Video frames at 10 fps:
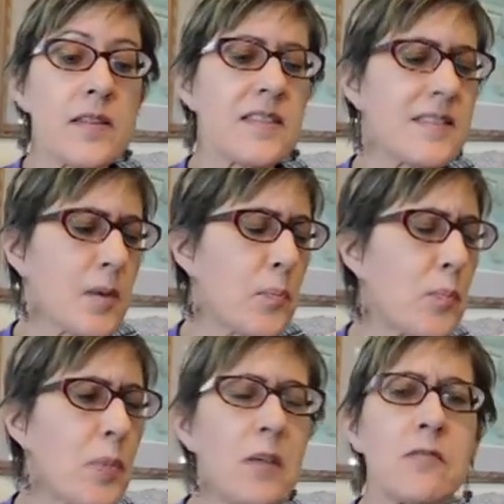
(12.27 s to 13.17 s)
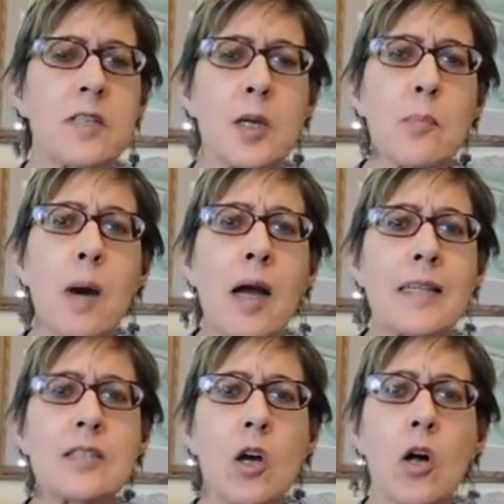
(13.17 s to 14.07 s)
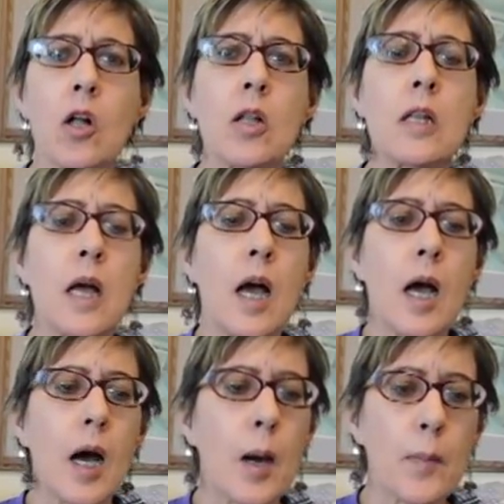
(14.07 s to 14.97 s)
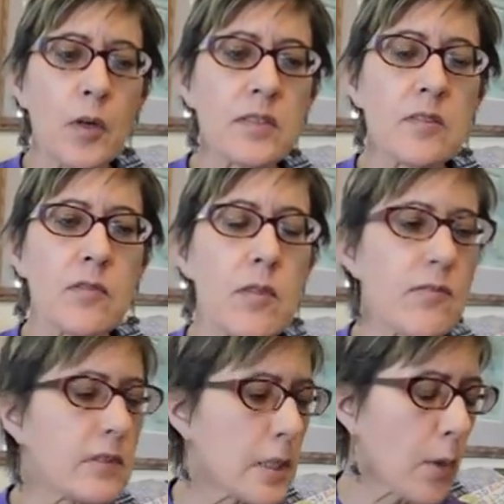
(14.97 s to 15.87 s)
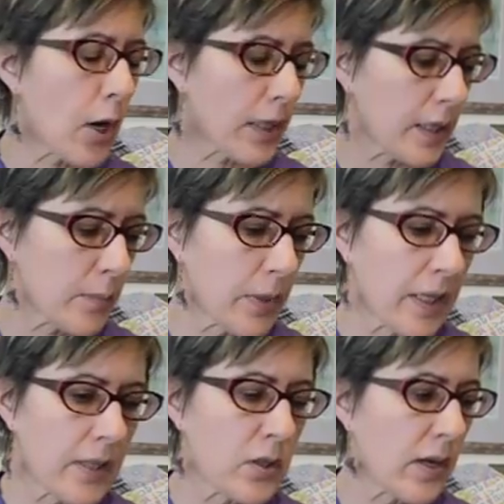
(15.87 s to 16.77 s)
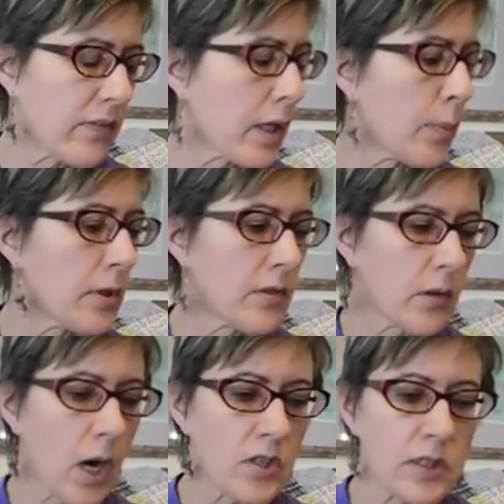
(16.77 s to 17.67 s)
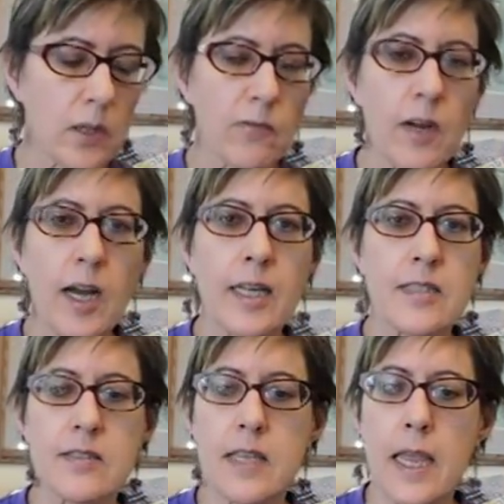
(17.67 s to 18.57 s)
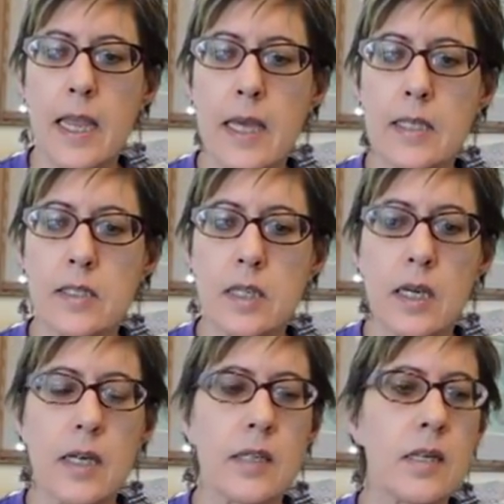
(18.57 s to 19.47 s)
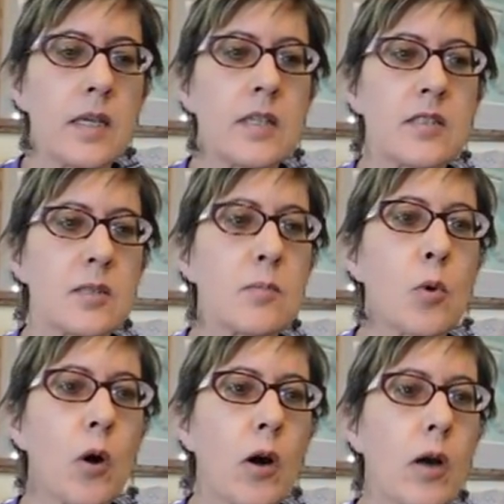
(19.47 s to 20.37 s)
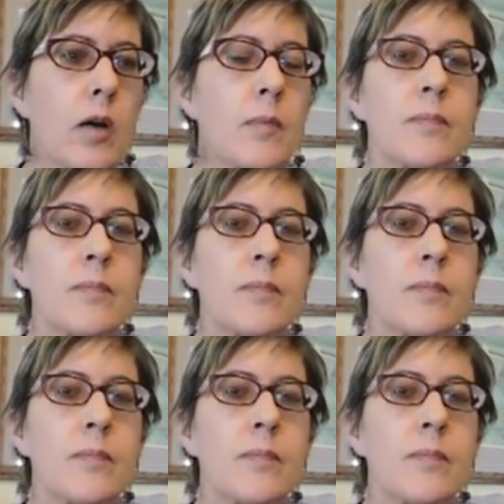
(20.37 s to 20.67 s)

This is a bit of a combined haul, uh, mostly from the flea market, but I do have a couple of garage sale finds and uh, some more